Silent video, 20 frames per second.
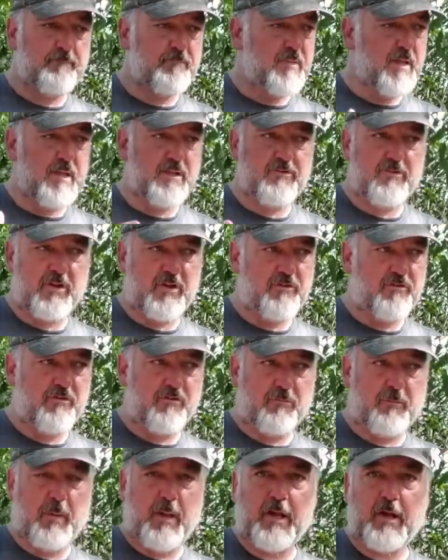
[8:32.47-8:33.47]
it's
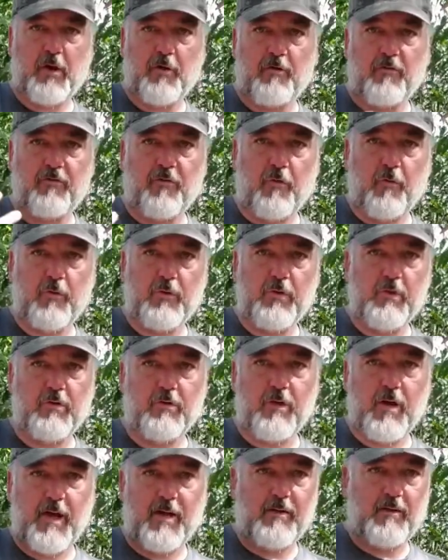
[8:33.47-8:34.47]
just bigger, so
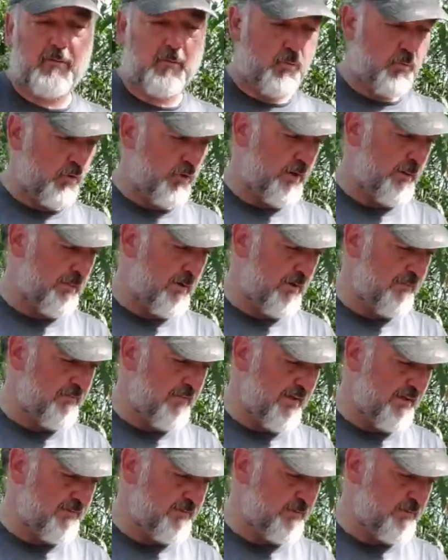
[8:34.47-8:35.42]
you're not worried about that